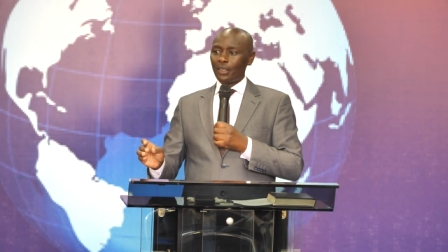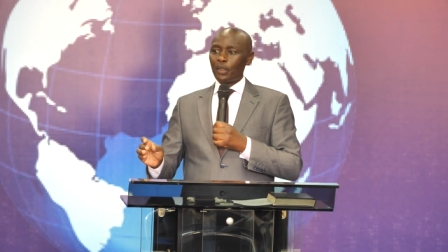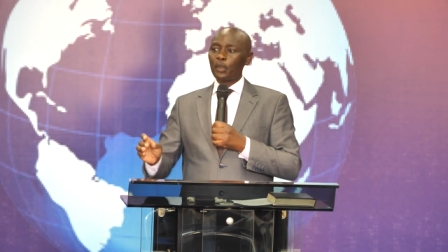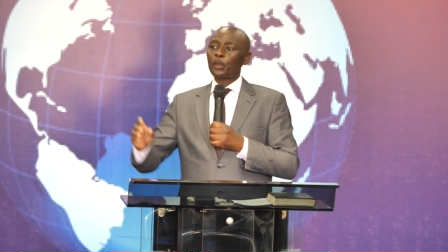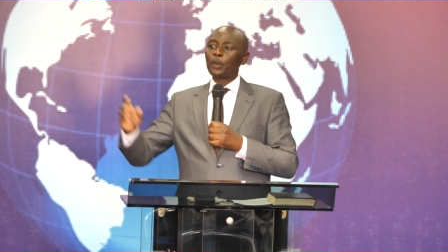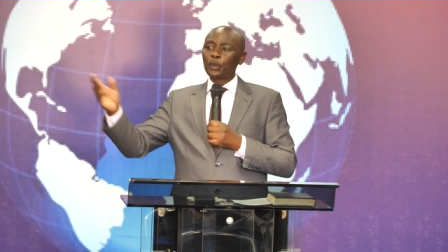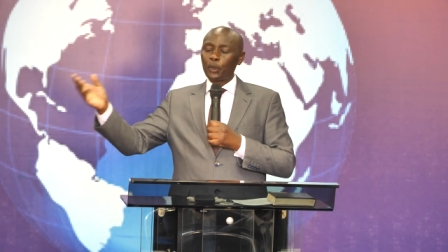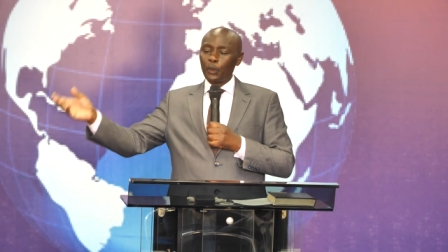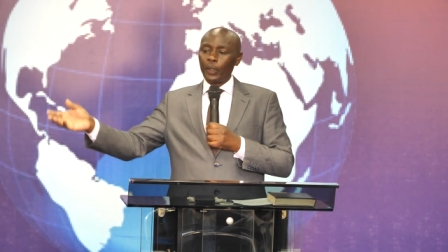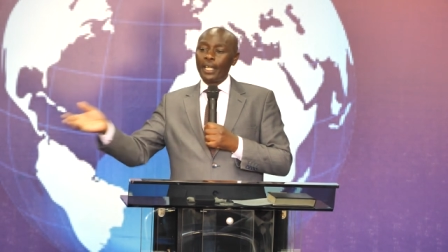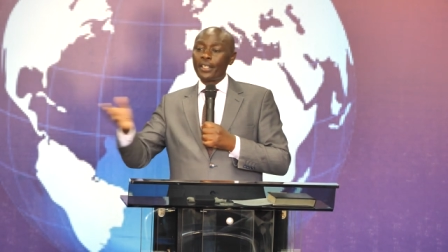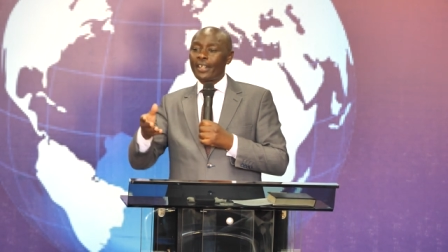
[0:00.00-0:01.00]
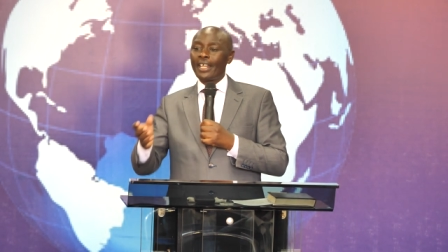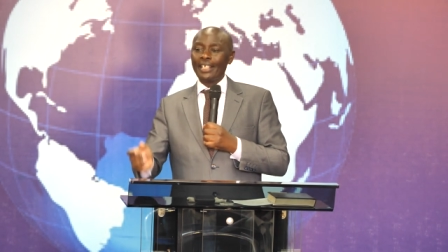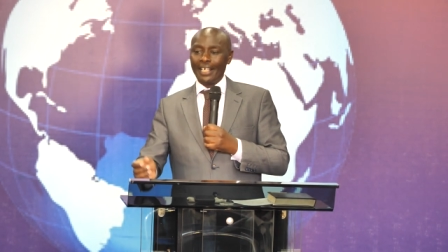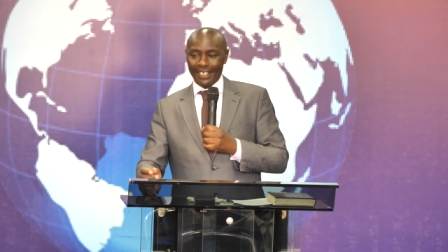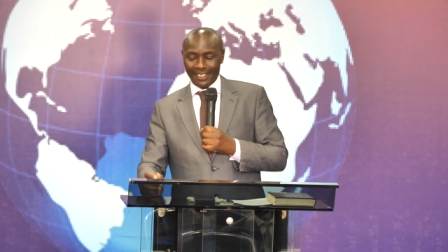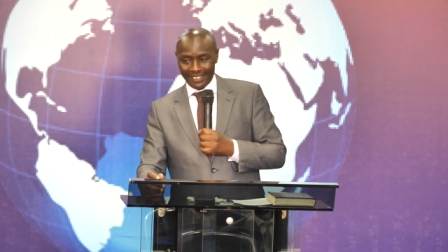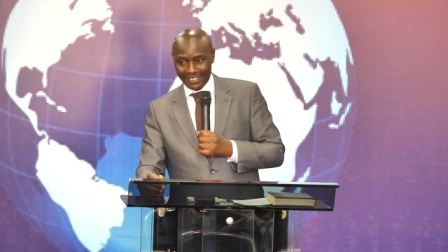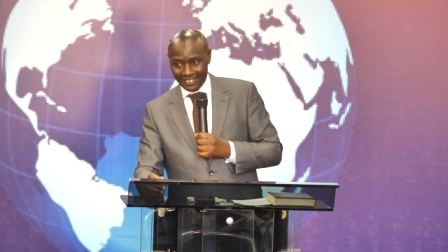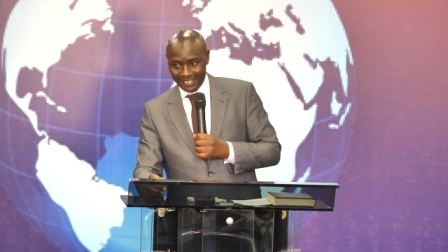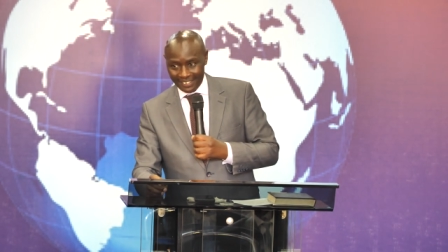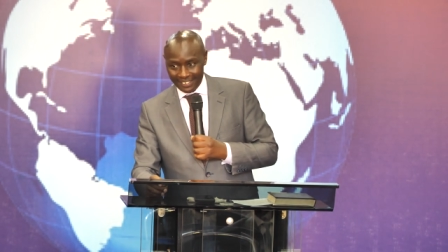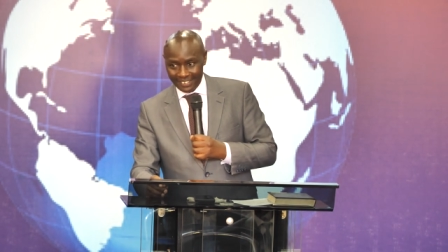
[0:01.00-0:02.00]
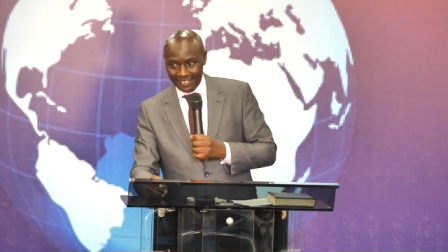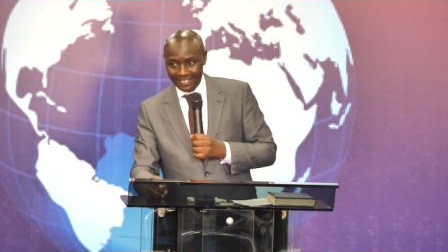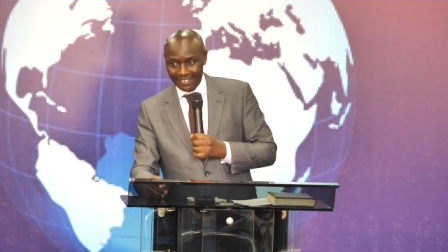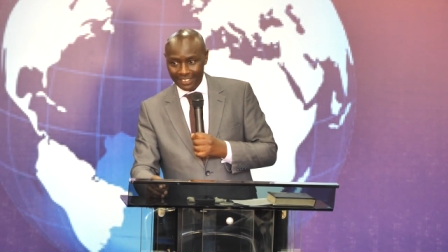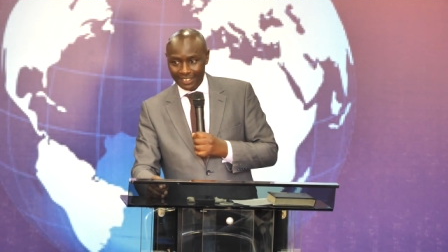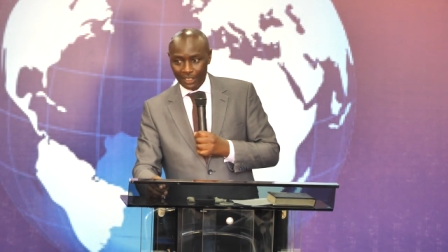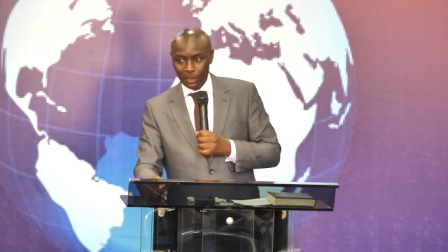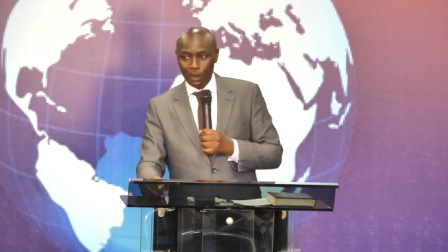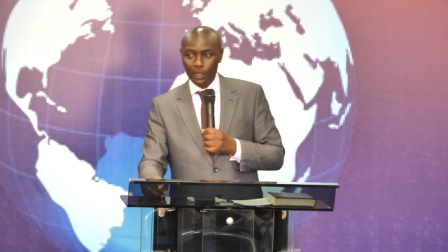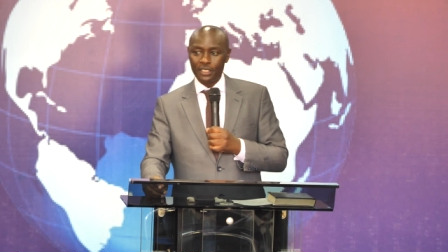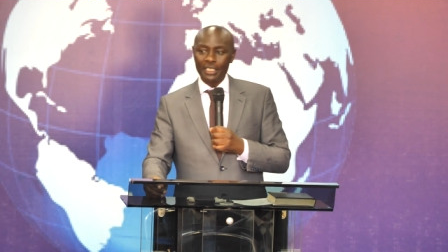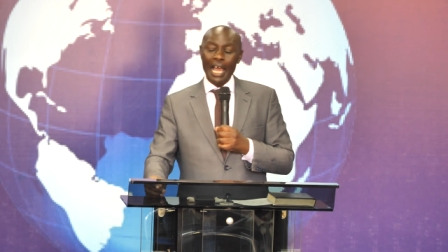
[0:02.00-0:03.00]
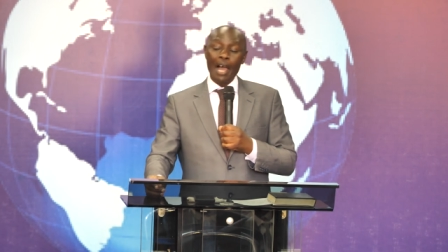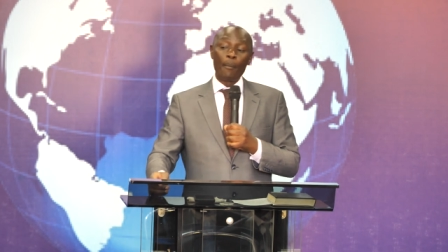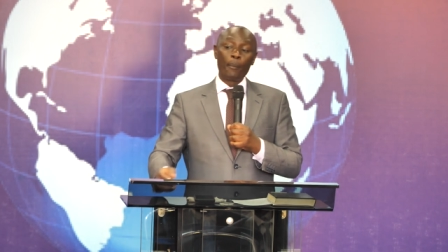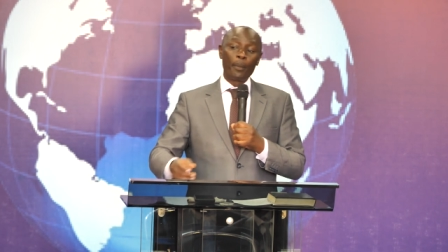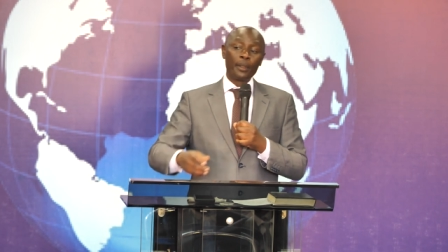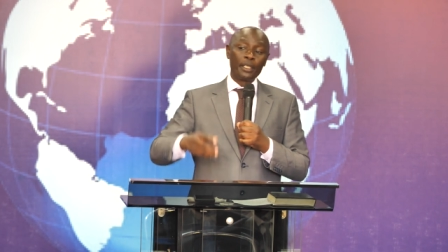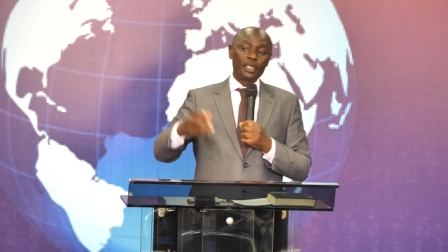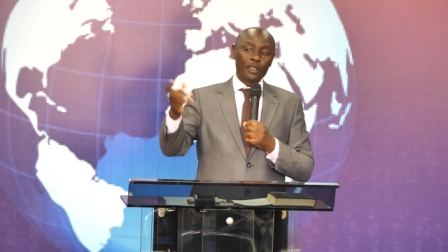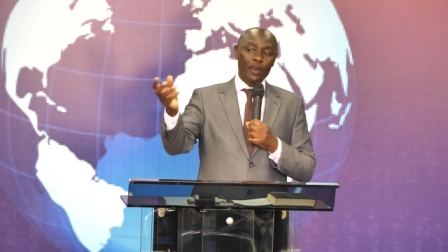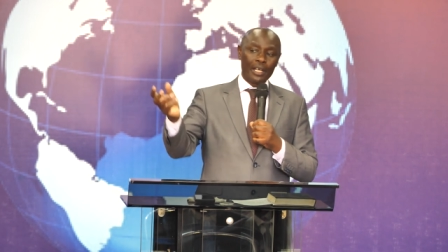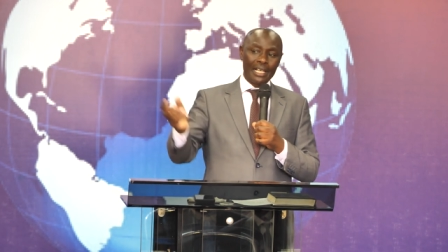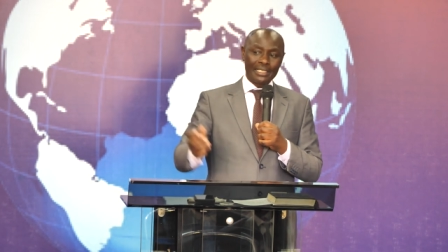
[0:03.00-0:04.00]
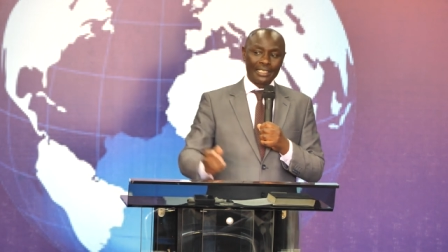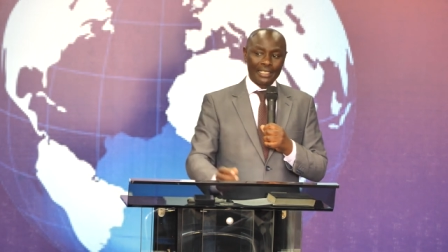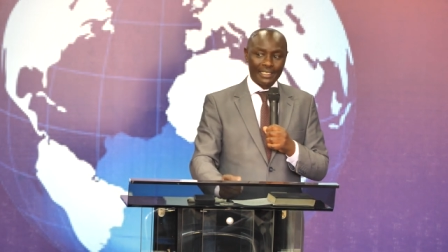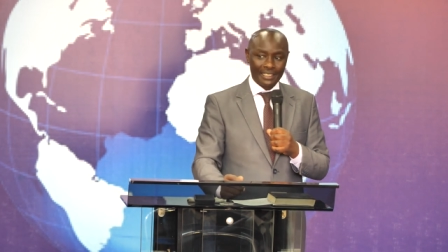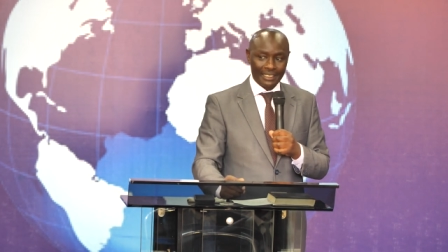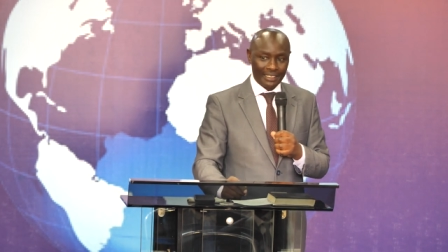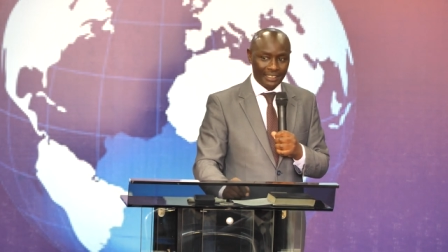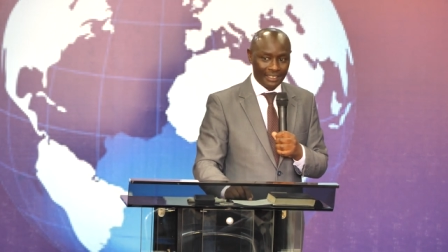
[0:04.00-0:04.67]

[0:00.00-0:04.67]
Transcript: Ruto and Raila. Those are political cousins.